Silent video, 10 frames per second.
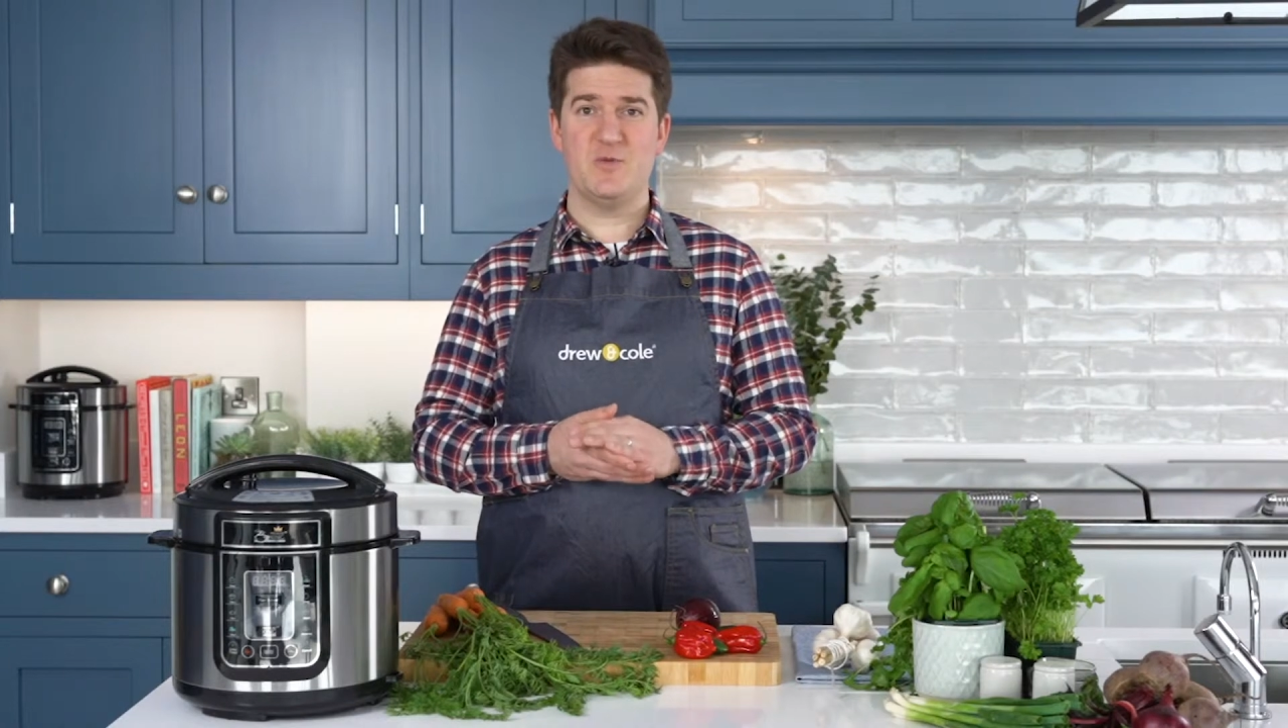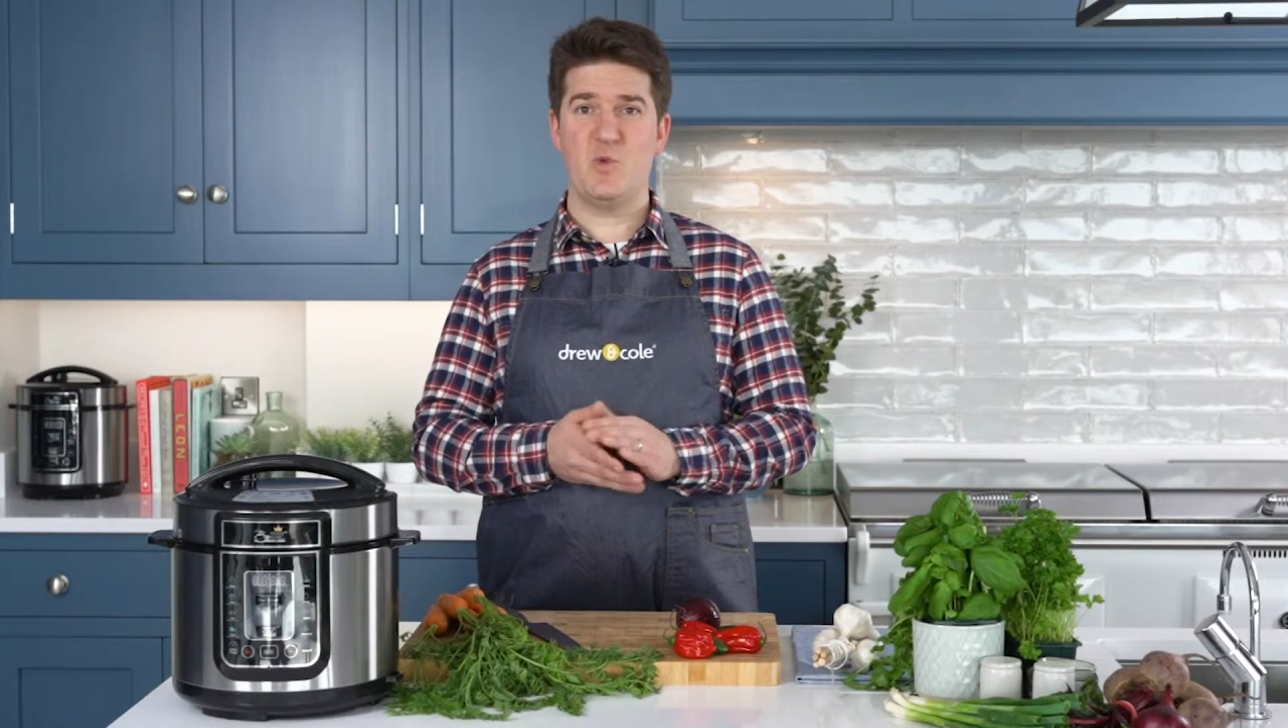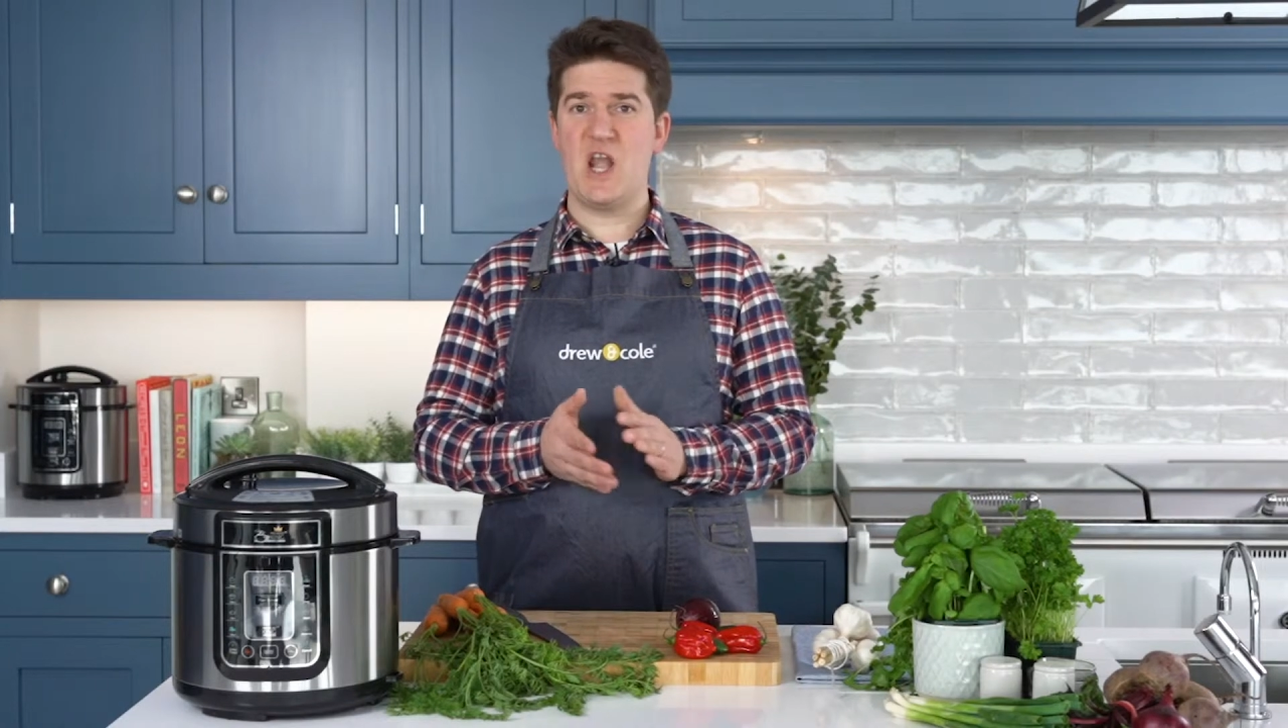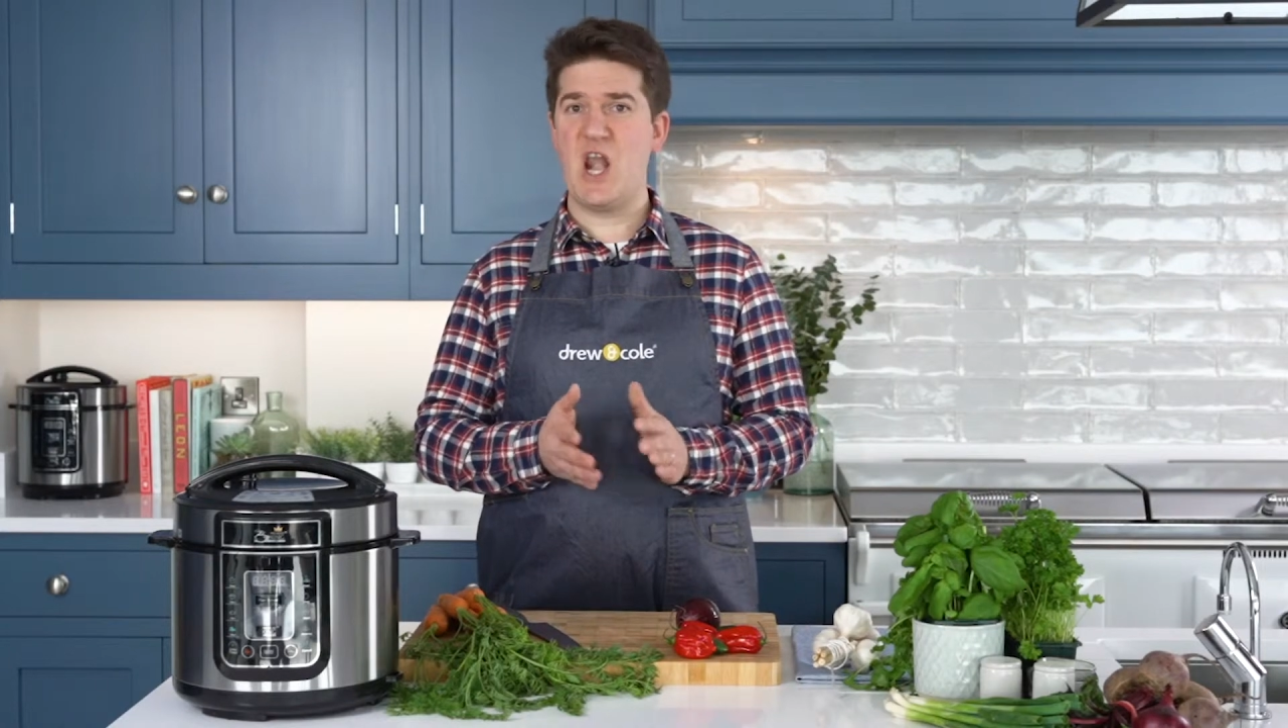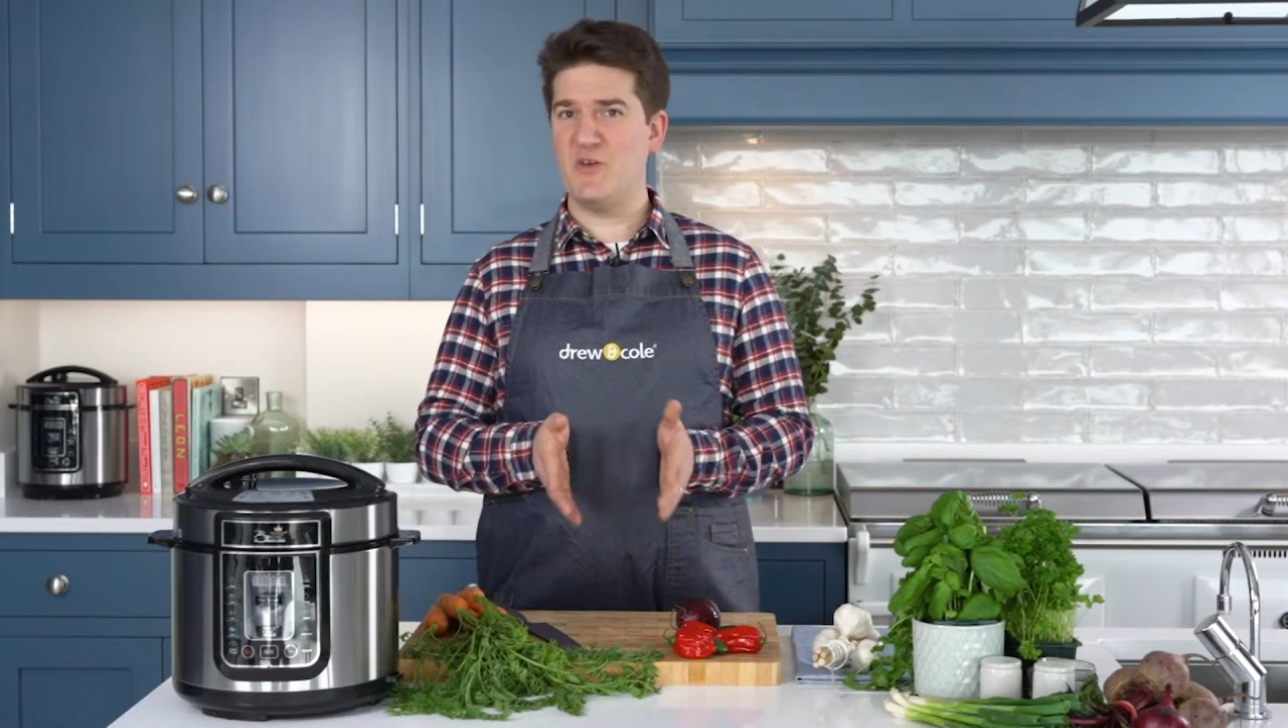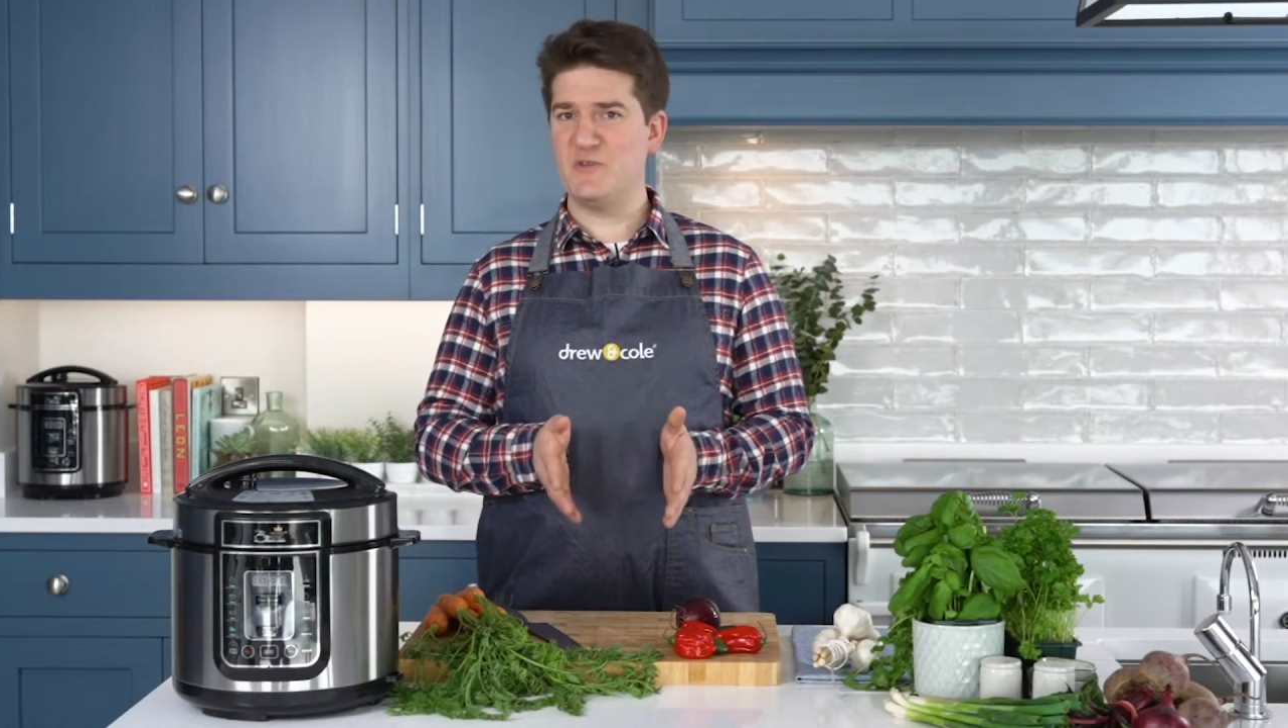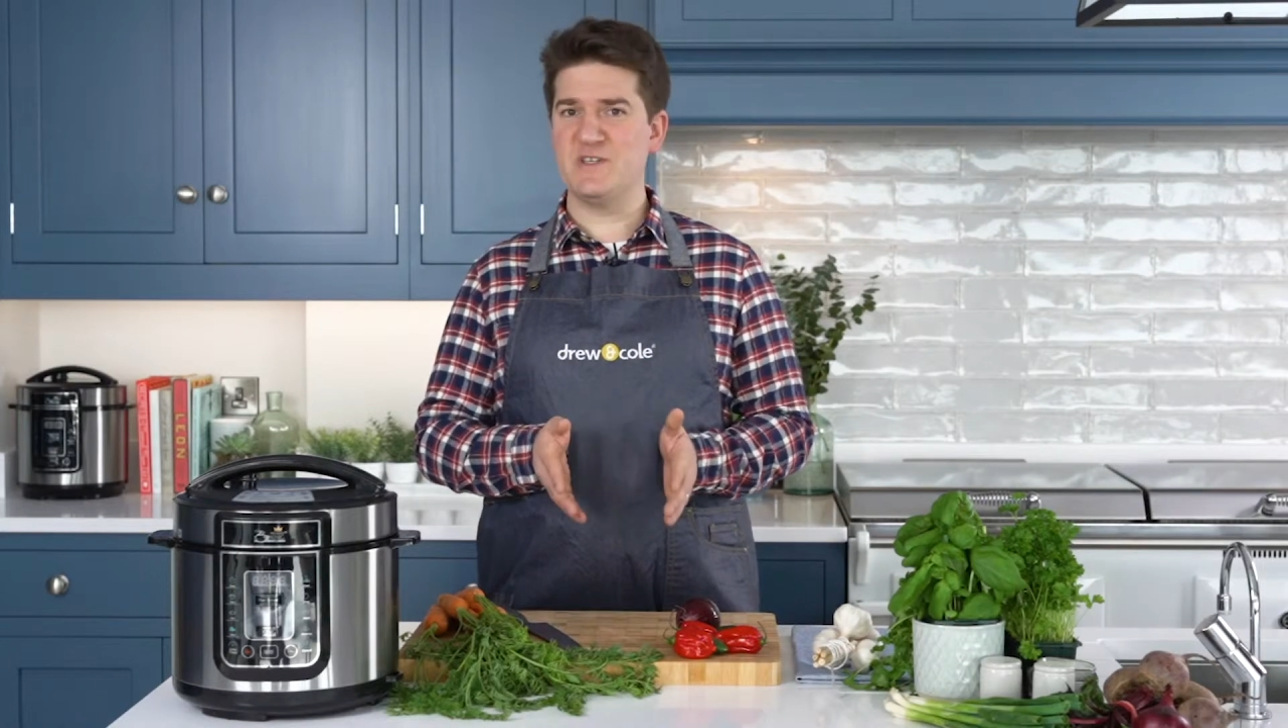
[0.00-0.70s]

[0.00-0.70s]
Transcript: We'd love